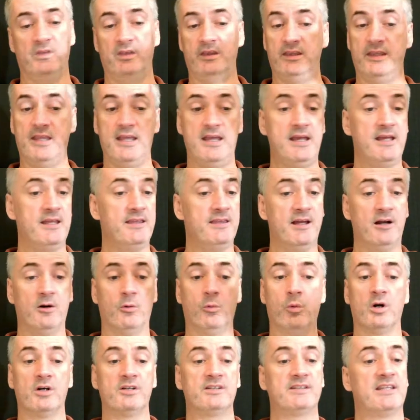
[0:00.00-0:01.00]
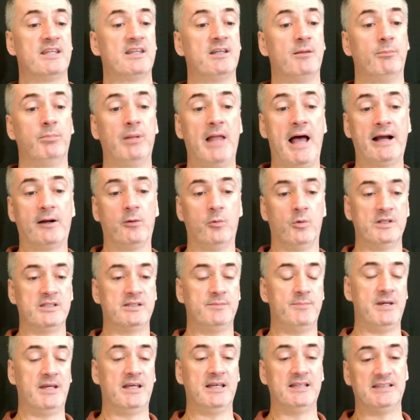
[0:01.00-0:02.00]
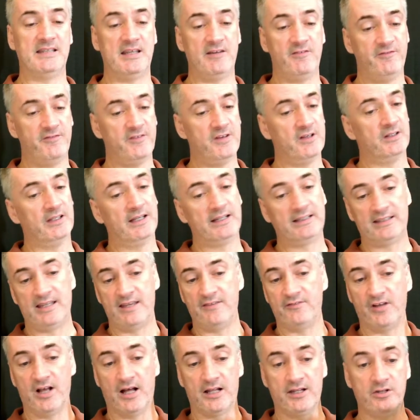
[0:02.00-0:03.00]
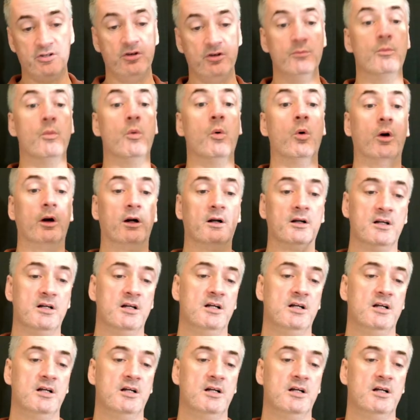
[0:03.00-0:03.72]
they, they're worse than the black ones because they feel like they've got to do more